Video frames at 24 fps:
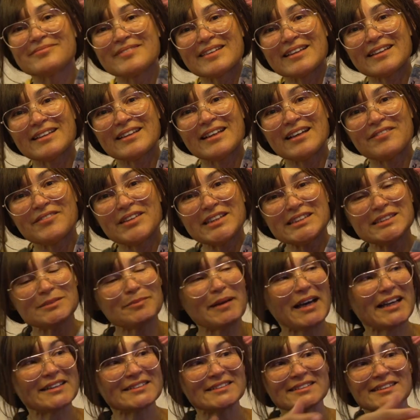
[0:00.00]
Love these
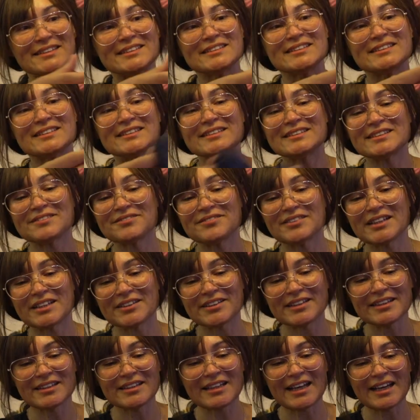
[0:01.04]
bags. This is a
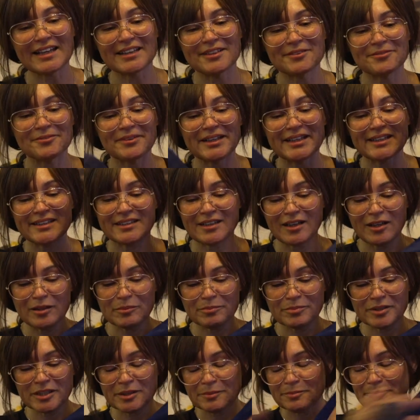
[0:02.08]
very lightweight
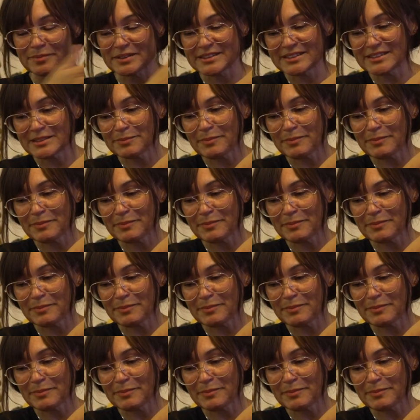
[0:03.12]
all-purpose